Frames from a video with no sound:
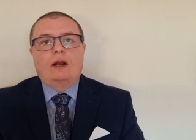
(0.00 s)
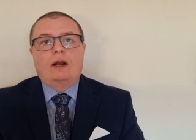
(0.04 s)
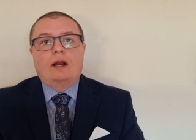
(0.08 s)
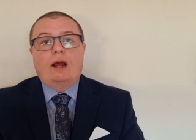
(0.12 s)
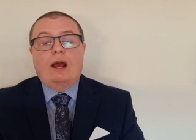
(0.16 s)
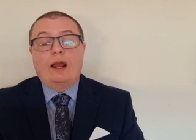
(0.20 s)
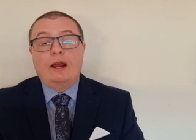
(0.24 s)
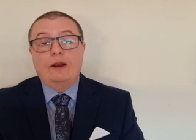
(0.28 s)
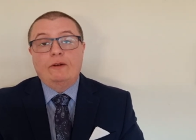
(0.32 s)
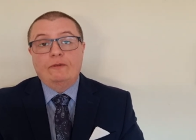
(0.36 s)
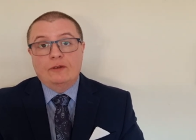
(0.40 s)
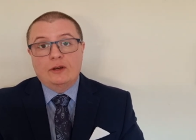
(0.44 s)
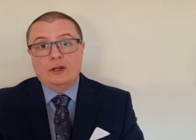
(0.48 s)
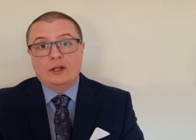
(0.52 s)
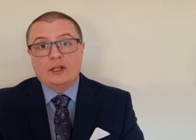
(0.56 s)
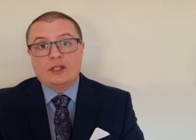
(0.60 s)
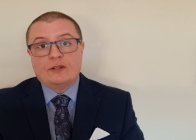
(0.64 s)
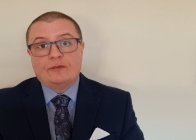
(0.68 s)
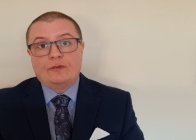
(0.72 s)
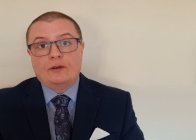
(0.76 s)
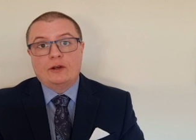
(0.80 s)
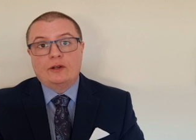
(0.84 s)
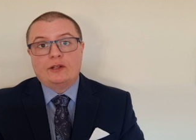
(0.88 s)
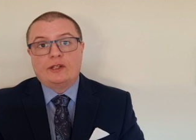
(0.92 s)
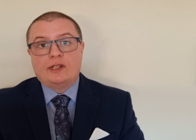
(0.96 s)
Now in
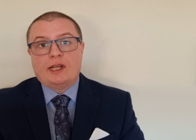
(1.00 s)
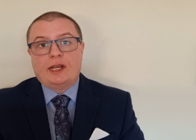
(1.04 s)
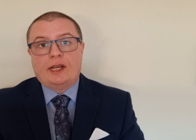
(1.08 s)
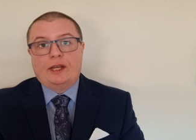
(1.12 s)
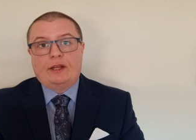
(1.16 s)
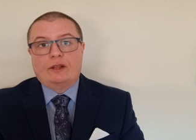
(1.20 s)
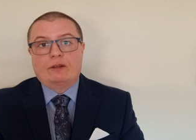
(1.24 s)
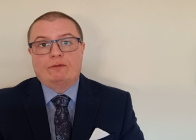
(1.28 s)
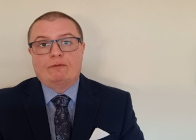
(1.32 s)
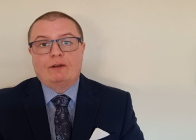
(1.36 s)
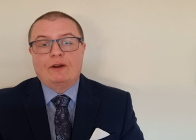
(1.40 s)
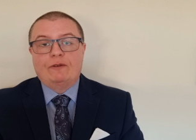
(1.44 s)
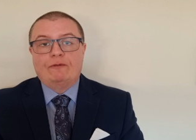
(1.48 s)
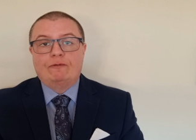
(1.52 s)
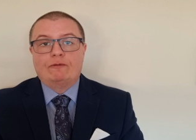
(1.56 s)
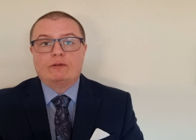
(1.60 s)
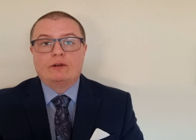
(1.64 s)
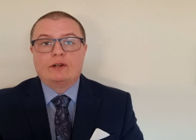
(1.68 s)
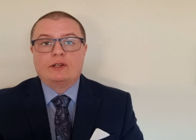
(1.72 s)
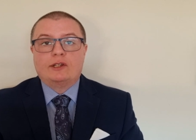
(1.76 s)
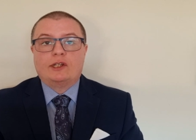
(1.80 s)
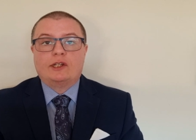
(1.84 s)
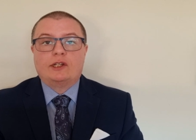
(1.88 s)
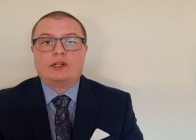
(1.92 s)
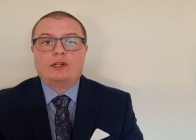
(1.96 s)
verse 13, the
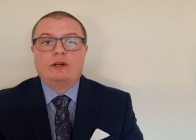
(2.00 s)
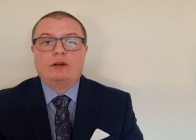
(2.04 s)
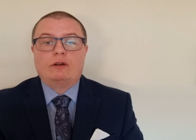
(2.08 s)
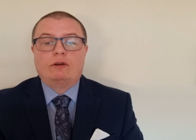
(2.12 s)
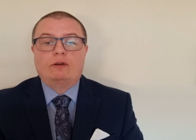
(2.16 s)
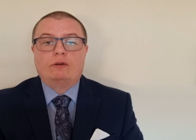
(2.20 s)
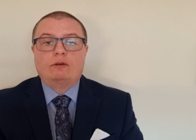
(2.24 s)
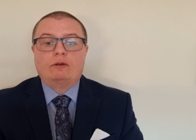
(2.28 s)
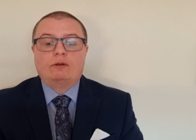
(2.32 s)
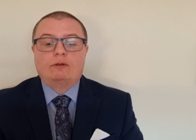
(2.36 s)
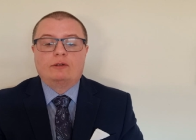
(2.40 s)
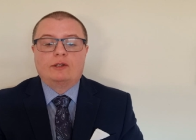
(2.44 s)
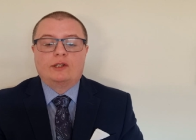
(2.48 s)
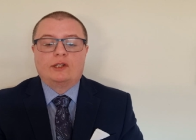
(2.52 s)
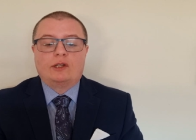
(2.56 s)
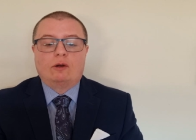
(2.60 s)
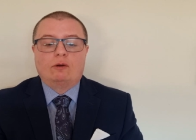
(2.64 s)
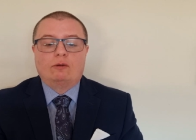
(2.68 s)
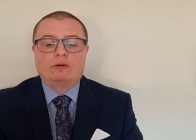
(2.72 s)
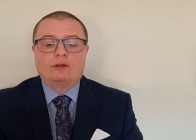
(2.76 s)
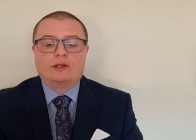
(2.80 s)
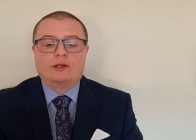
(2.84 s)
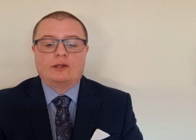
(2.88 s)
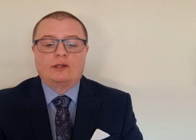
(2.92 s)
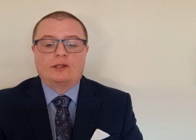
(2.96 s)
reference to
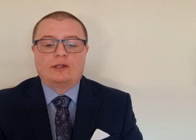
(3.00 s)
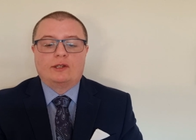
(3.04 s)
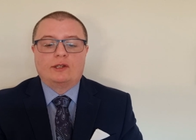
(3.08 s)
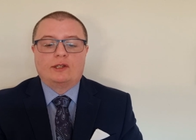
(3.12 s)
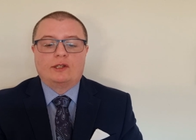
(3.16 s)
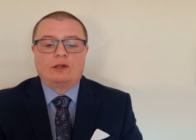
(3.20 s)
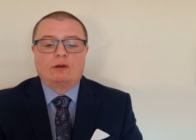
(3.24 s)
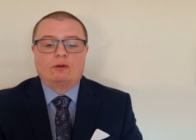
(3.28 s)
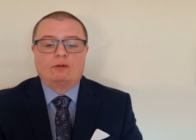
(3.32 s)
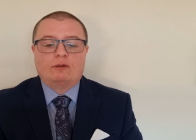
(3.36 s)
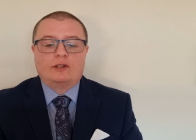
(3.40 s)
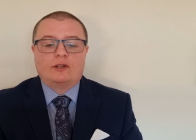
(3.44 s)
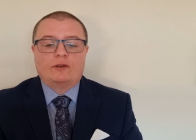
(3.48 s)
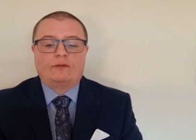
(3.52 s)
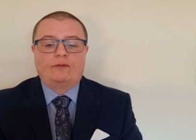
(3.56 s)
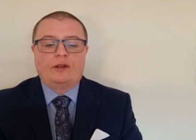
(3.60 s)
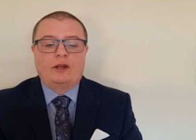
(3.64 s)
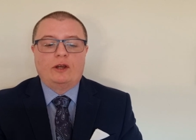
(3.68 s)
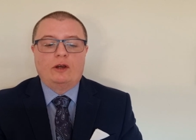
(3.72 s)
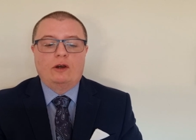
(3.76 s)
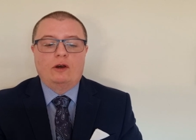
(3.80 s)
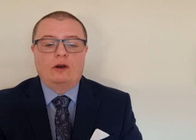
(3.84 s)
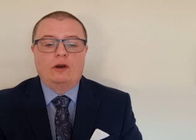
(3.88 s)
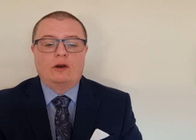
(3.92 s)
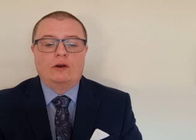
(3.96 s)
salt as the salt of
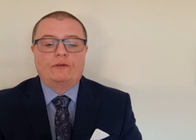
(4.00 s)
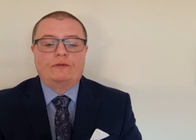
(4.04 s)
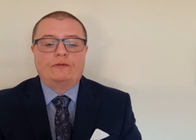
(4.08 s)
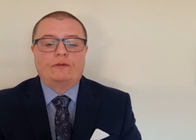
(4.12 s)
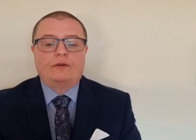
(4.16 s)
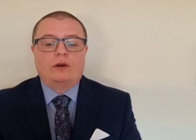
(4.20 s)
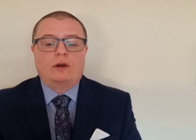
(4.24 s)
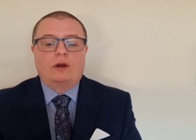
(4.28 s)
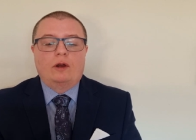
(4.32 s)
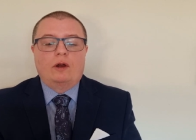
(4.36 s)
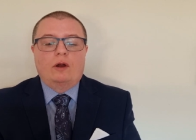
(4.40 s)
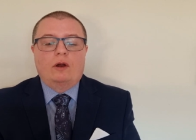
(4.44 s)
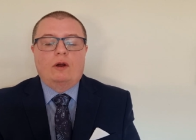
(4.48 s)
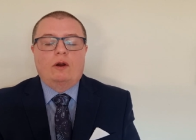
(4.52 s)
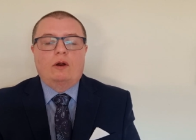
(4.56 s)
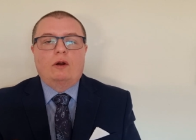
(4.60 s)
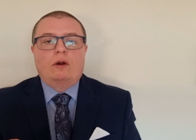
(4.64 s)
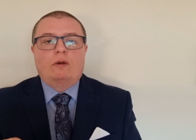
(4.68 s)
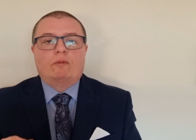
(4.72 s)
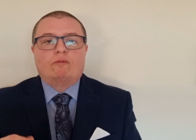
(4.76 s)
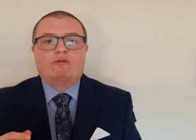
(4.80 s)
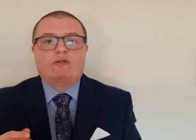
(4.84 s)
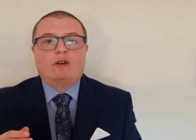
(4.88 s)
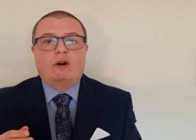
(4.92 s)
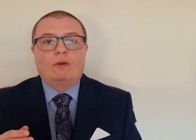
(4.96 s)
the earth
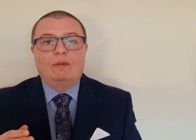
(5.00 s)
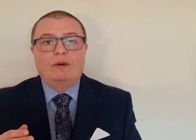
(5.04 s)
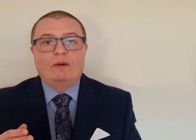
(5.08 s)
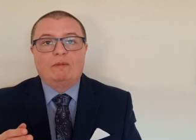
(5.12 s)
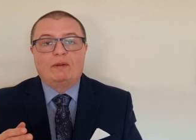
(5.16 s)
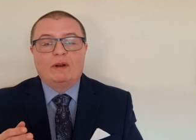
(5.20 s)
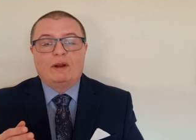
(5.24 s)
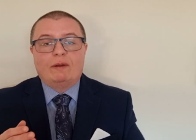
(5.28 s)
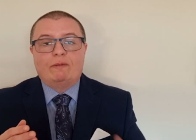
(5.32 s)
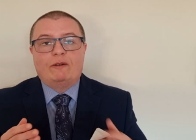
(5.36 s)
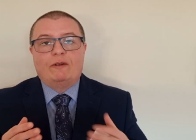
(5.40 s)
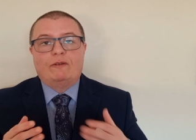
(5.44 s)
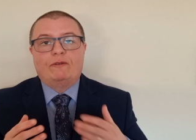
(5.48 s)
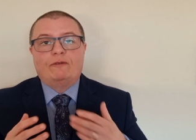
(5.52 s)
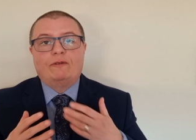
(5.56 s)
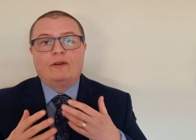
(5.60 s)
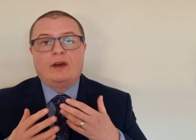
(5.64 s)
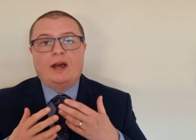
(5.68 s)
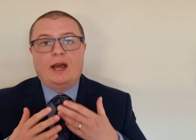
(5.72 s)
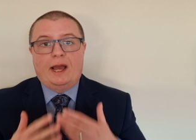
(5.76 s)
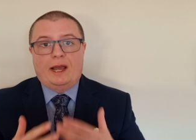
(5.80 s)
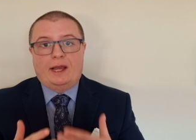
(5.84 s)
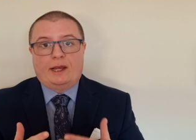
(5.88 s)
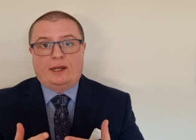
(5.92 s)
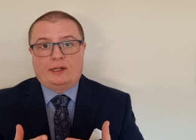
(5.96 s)
probably
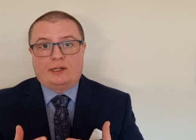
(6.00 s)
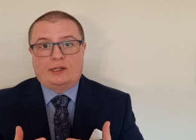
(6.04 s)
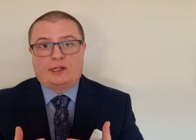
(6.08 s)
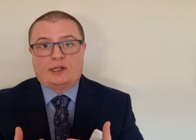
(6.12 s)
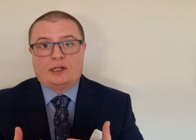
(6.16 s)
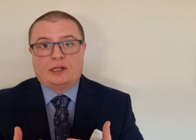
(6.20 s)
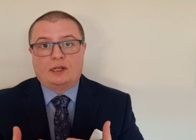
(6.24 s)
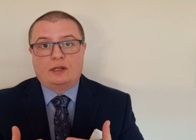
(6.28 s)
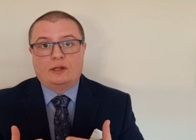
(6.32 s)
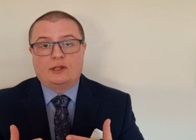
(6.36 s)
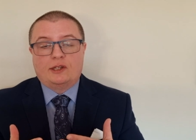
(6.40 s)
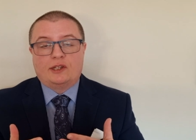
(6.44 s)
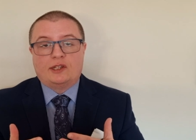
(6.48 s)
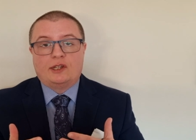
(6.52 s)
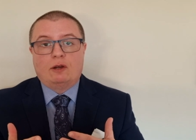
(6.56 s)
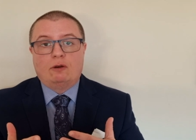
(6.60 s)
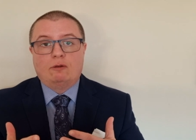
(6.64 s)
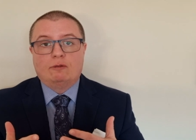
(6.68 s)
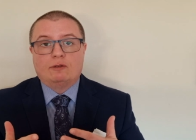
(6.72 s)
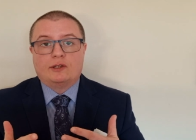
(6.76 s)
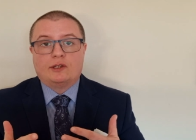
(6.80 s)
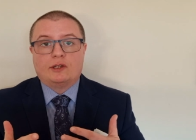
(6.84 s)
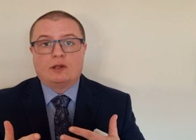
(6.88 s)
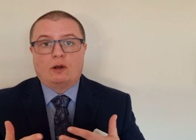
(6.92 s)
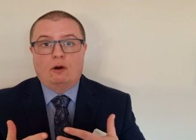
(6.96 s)
reflects
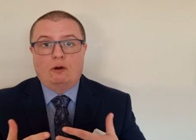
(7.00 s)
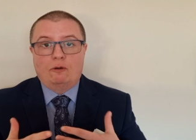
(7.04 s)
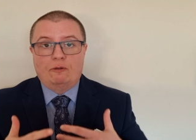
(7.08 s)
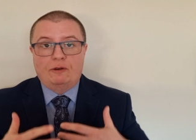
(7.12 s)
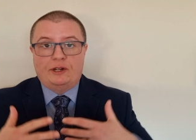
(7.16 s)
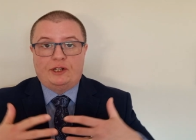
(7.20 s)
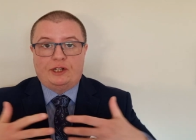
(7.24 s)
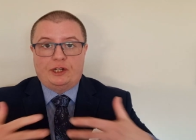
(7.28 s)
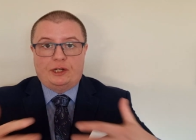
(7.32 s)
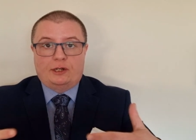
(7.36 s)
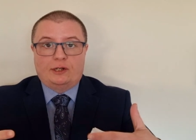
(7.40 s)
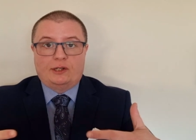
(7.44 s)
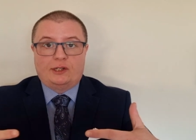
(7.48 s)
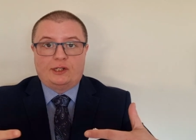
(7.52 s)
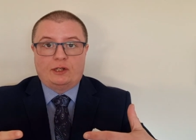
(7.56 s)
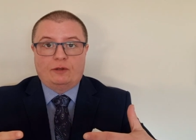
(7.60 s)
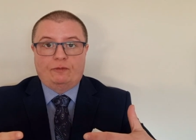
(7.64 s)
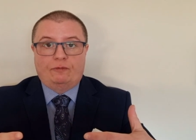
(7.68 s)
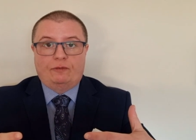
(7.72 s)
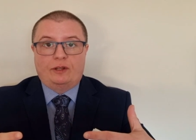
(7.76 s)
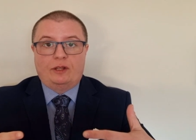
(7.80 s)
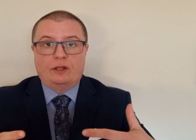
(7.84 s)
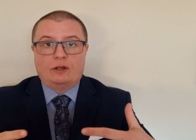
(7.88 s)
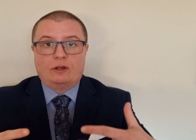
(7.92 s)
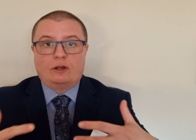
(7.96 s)
salt's origin as
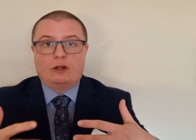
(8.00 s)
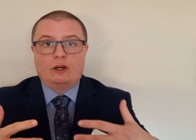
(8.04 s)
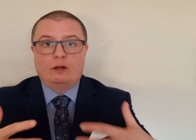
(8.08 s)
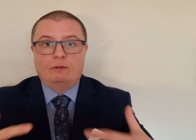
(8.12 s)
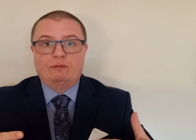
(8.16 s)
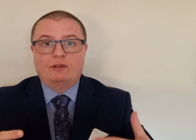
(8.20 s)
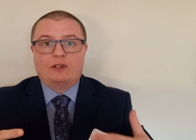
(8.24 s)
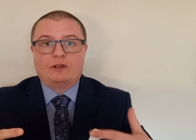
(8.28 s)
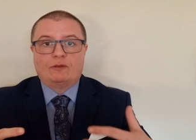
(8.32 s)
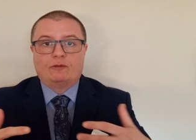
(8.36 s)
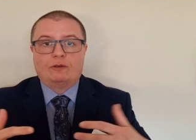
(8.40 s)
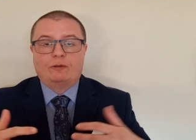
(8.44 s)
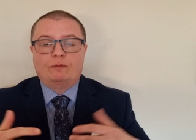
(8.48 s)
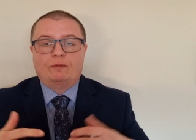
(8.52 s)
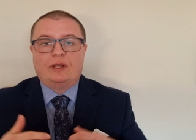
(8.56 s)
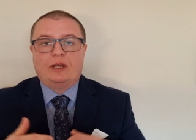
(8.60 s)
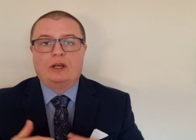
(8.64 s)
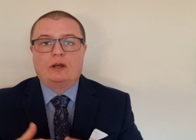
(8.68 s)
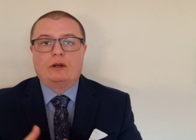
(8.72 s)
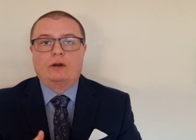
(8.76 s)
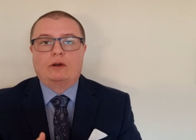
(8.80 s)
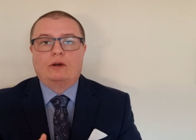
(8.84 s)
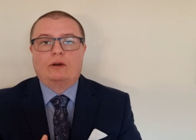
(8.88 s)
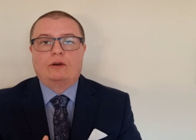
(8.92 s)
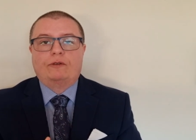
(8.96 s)
something that comes from
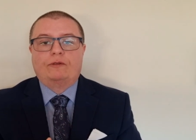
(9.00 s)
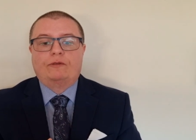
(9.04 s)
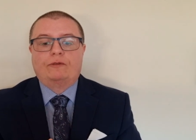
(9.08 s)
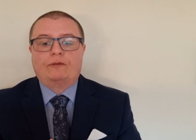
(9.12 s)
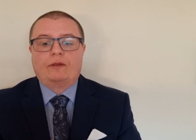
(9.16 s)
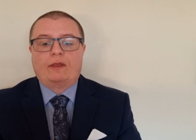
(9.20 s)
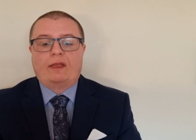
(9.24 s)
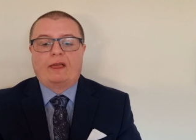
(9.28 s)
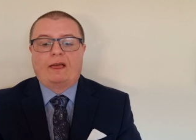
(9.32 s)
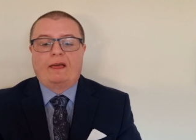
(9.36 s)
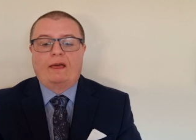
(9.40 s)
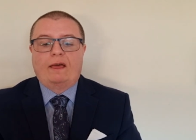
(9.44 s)
the earth.